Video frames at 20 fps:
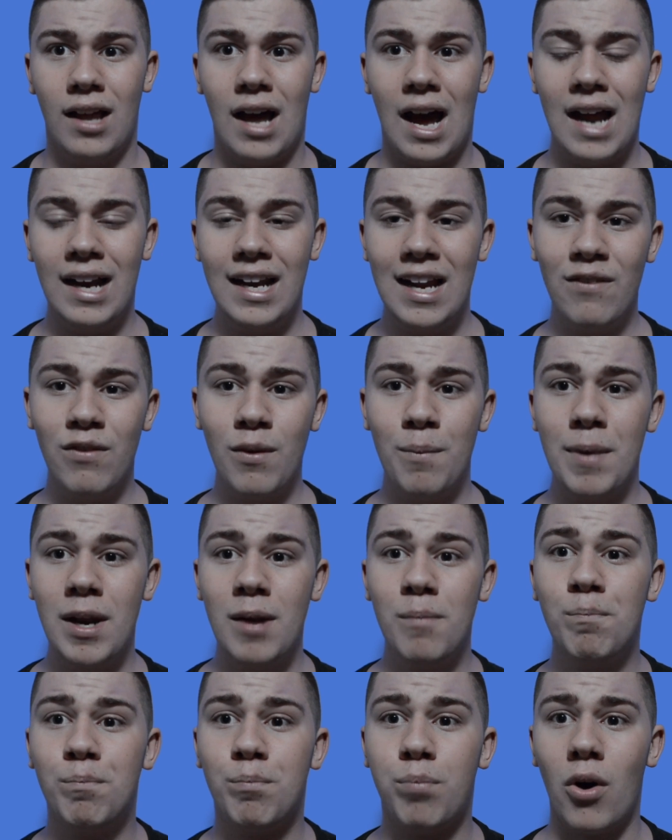I've never
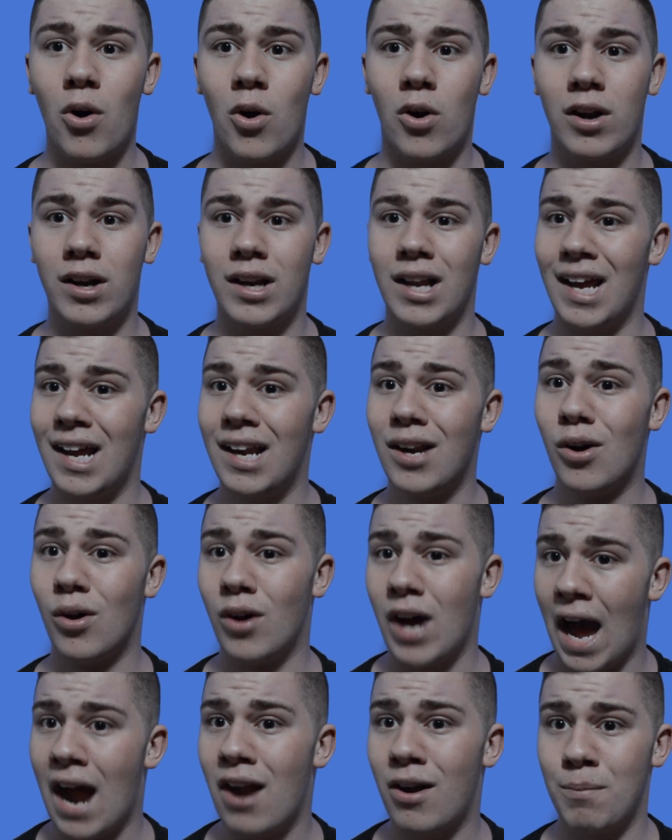been bored in
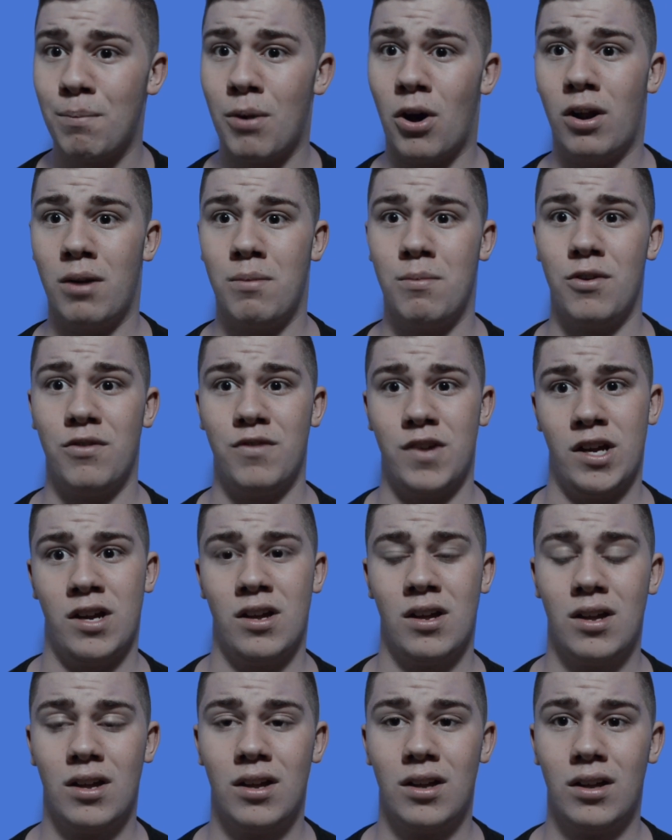a Harry Potter movie.
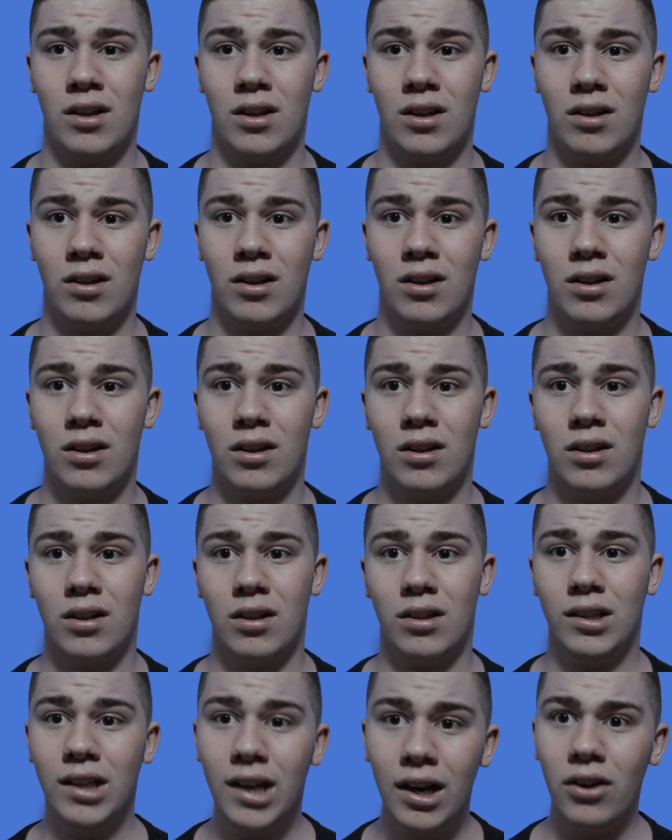
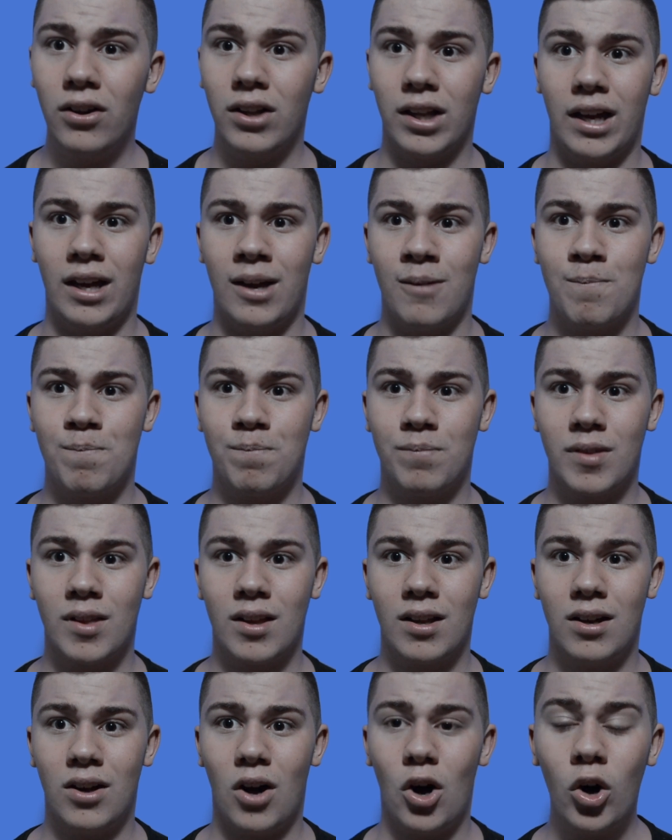Literally.
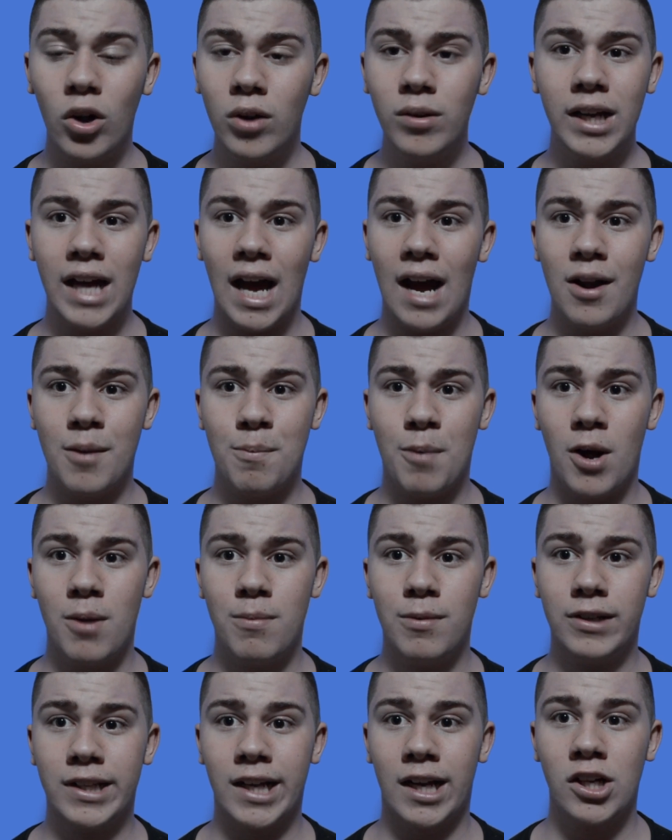All the Harry
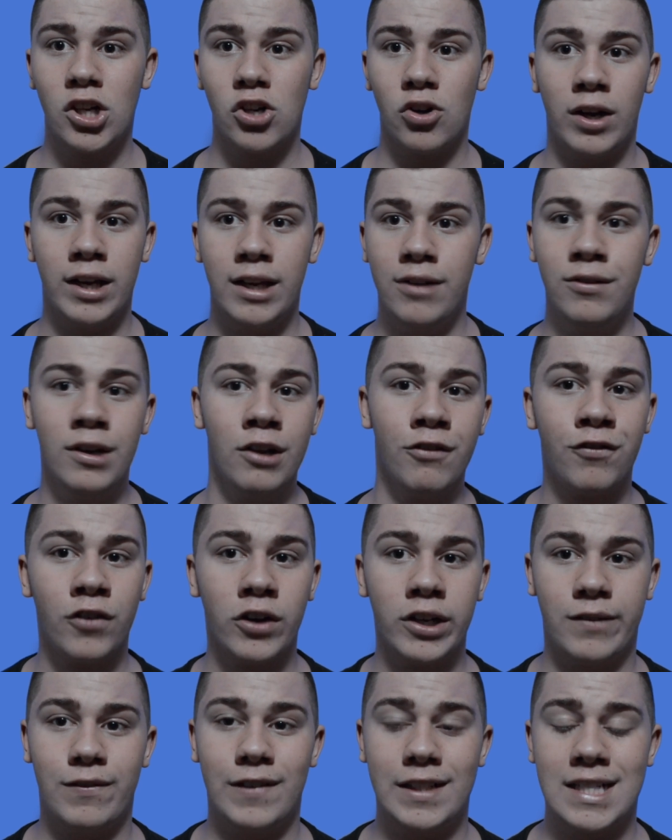Potter movies I enjoyed, even the
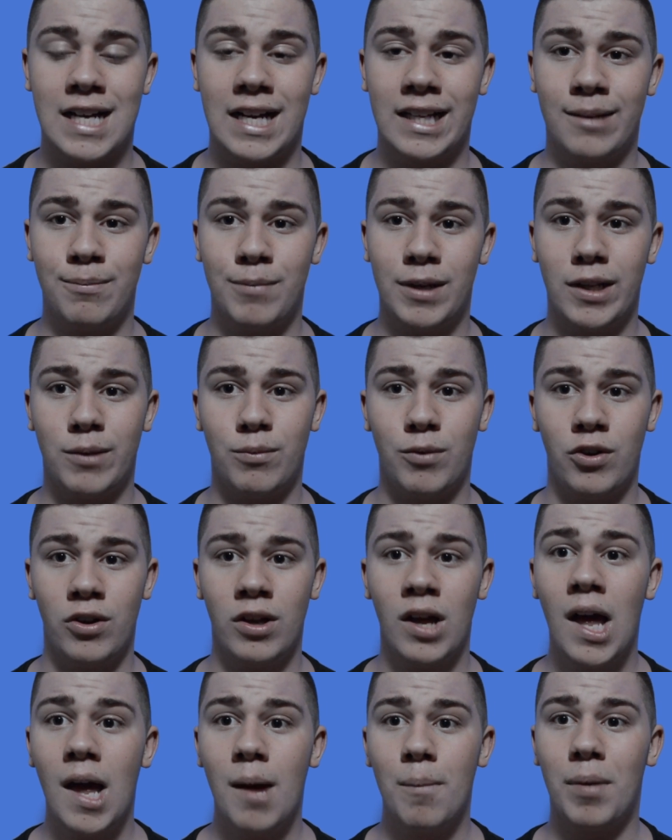first Fantastic Beasts
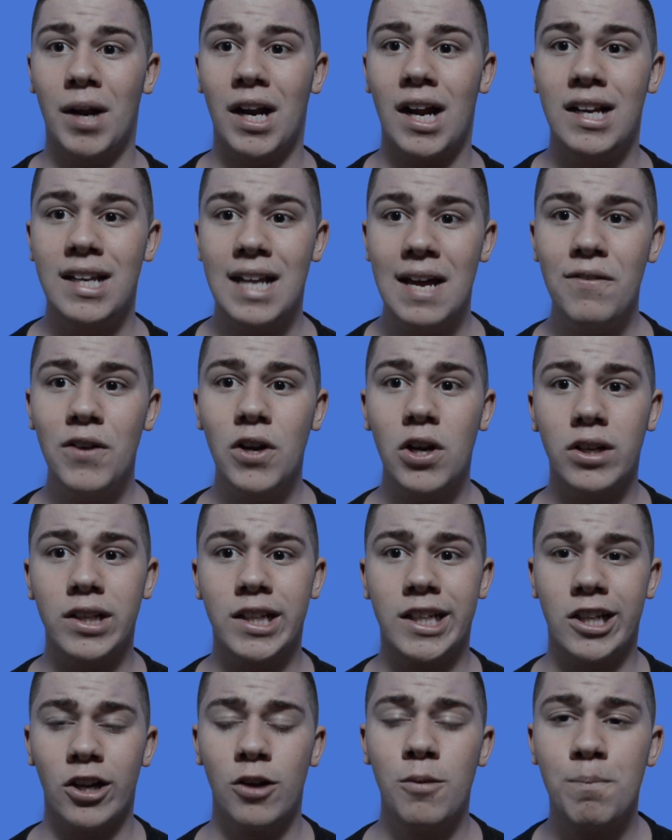movie, but I never got
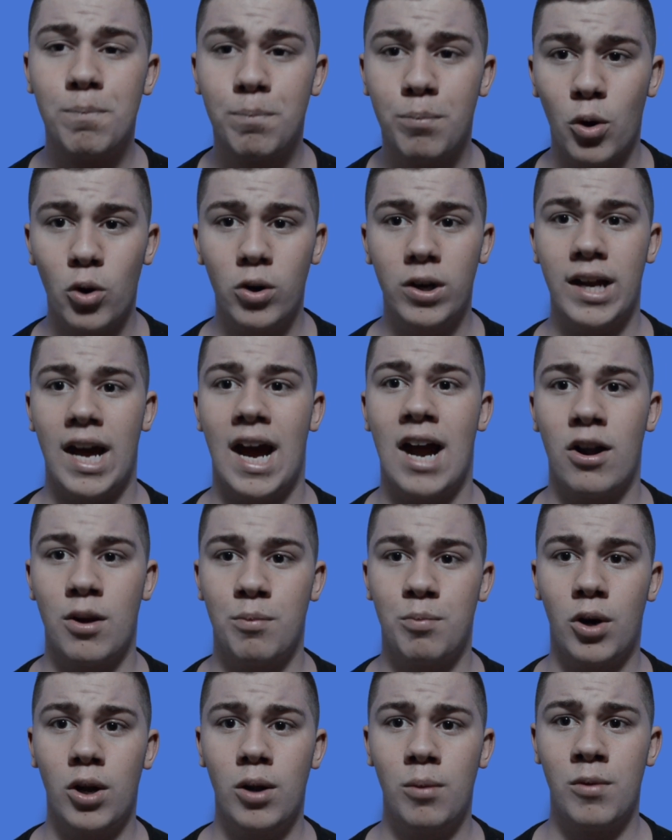so bored in a Harry
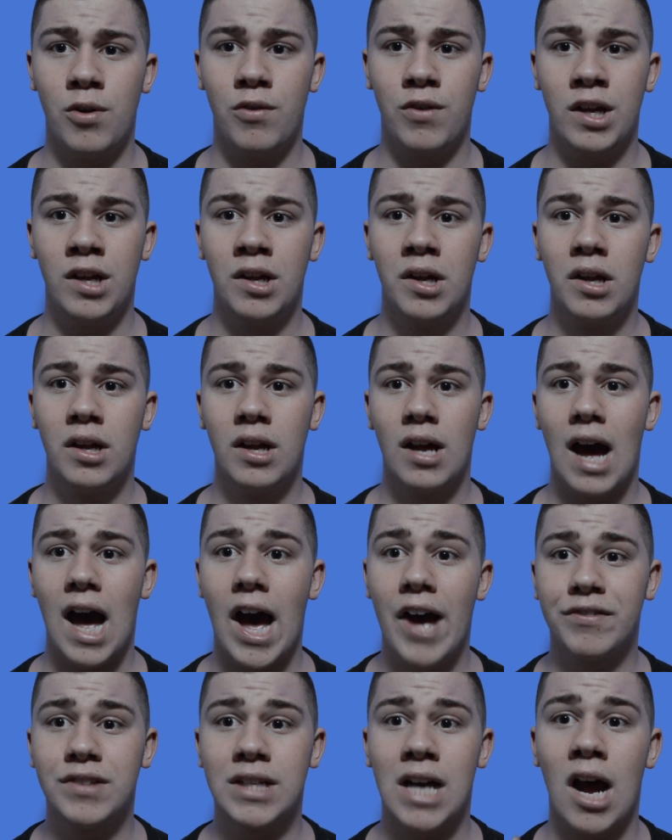Potter movie
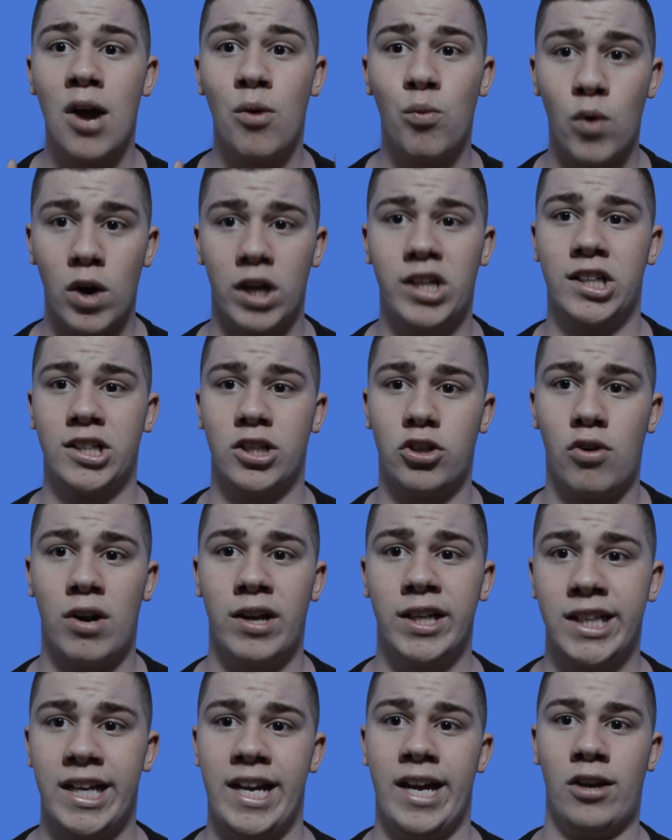after I watched The
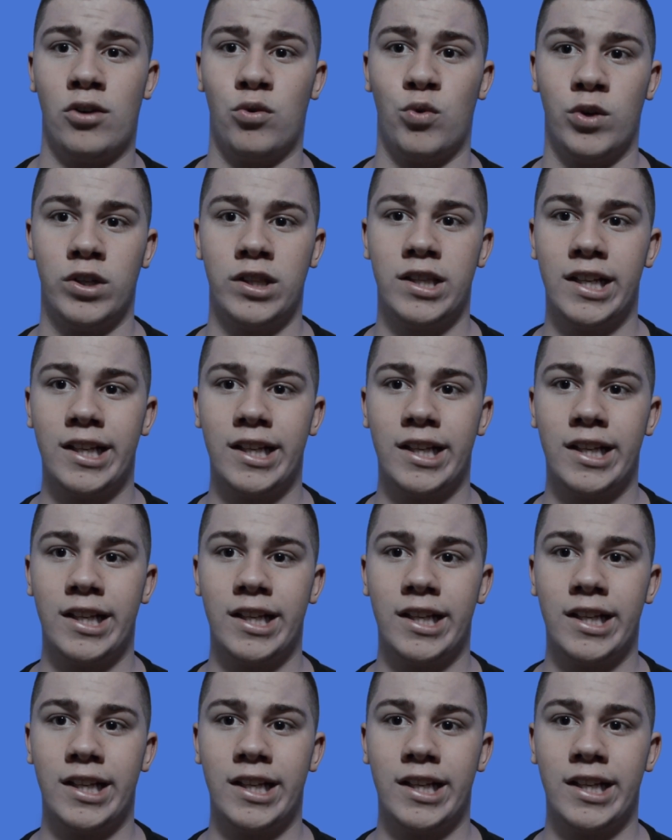Crimes of Grindelwald.